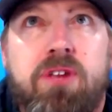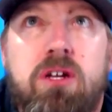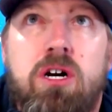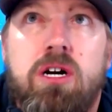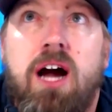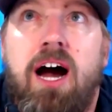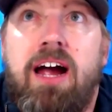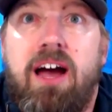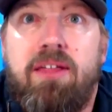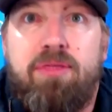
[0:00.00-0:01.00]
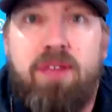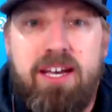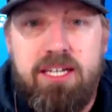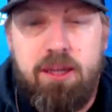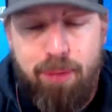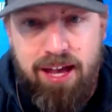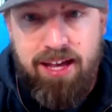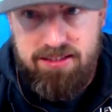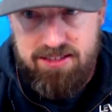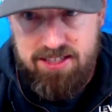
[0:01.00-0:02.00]
Look, I think it
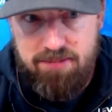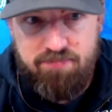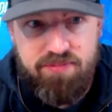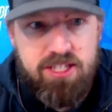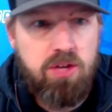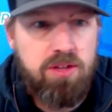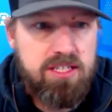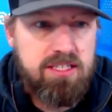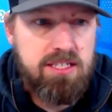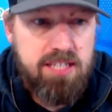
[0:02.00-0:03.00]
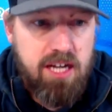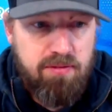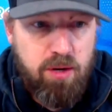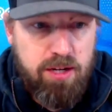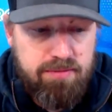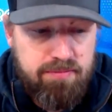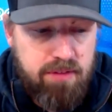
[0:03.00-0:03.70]
depends. So this is a tough one.